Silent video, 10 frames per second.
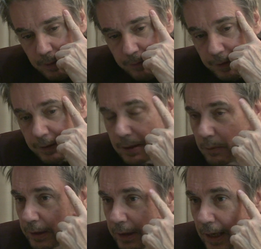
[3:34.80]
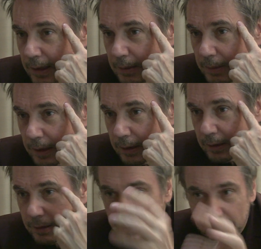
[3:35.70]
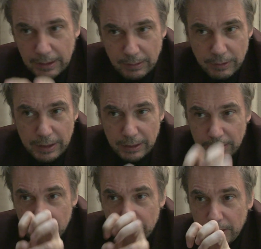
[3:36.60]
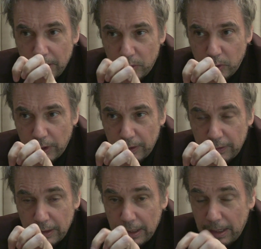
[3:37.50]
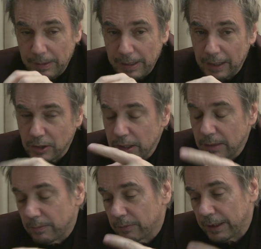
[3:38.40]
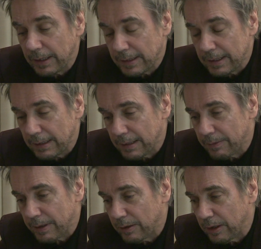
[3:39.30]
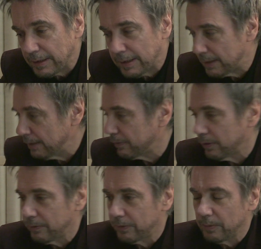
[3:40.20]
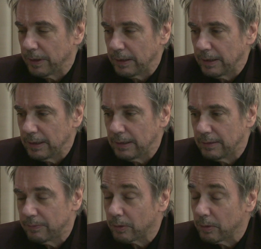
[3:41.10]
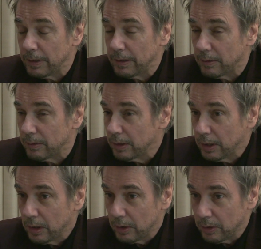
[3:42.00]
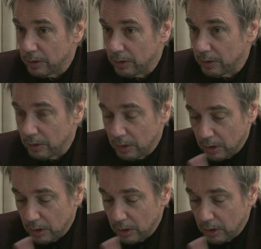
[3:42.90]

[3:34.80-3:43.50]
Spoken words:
fitting what I had in mind, that I really took it. I mean, actually, when I said that, they were existing for a few, he did probably the